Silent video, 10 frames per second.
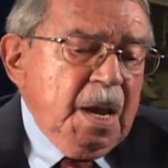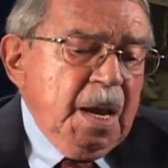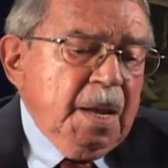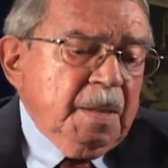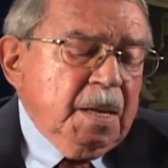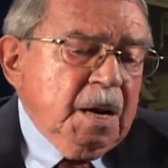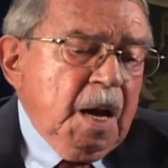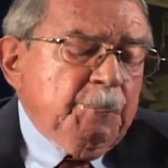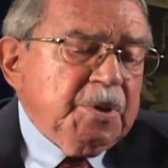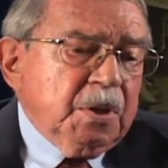and the
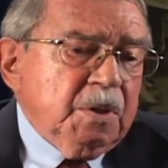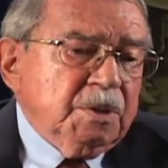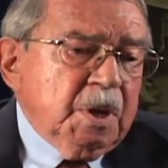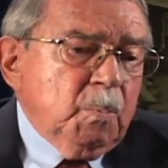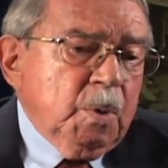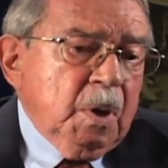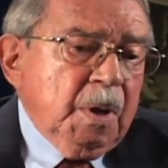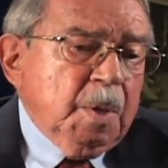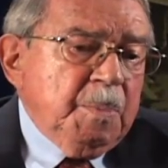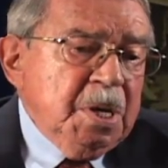obstacles that were
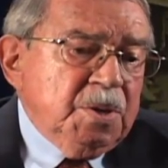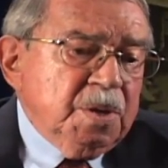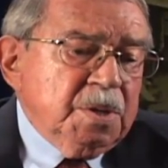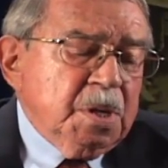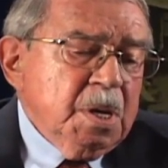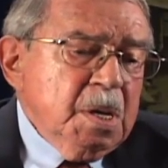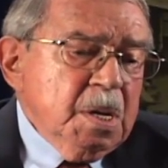on the beaches